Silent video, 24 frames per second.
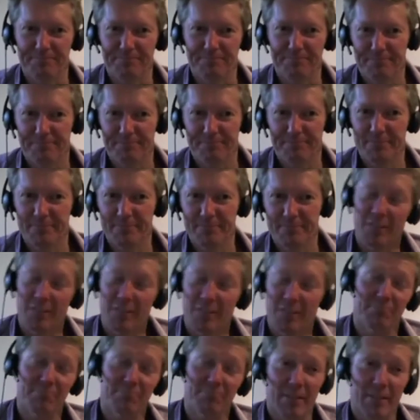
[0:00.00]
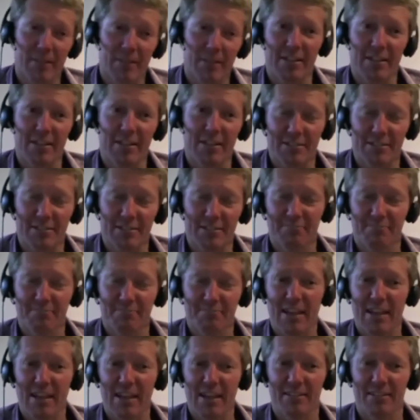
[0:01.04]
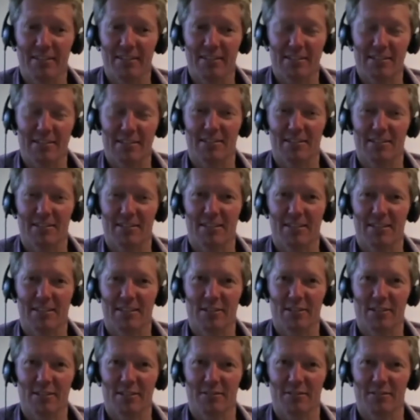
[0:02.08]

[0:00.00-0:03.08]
So I guess, yeah, it's kind of